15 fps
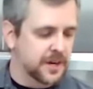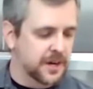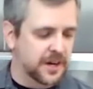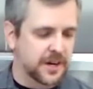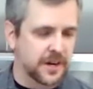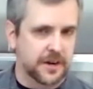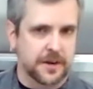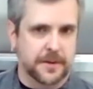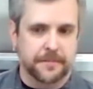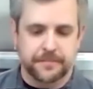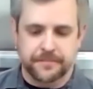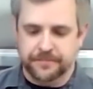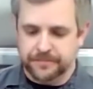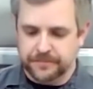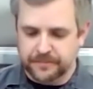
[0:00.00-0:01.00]

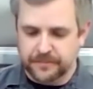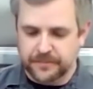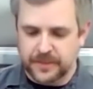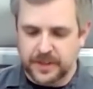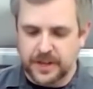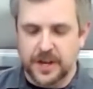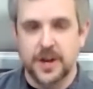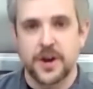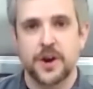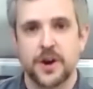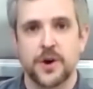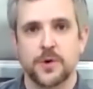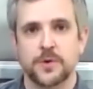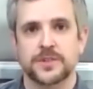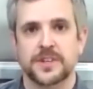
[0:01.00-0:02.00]
And
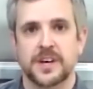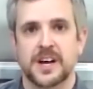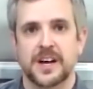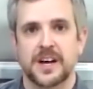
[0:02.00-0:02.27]
note